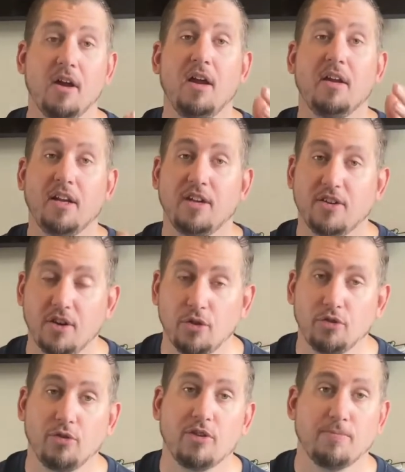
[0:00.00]
Nintendo
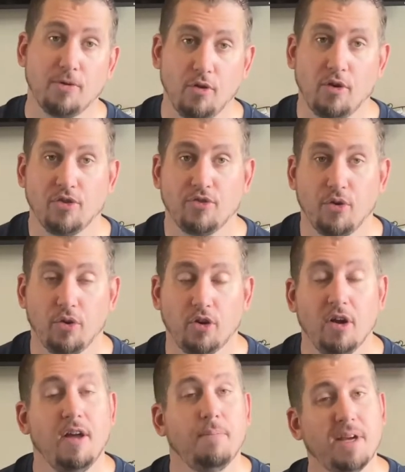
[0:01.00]
Switch Pro controller
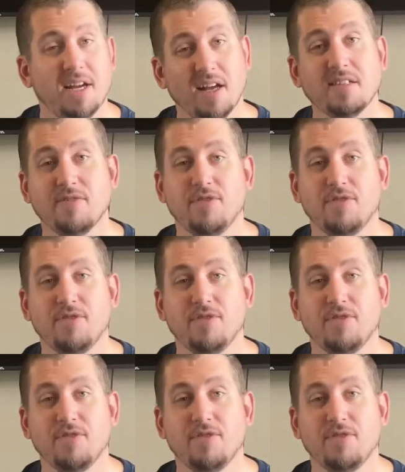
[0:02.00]
because of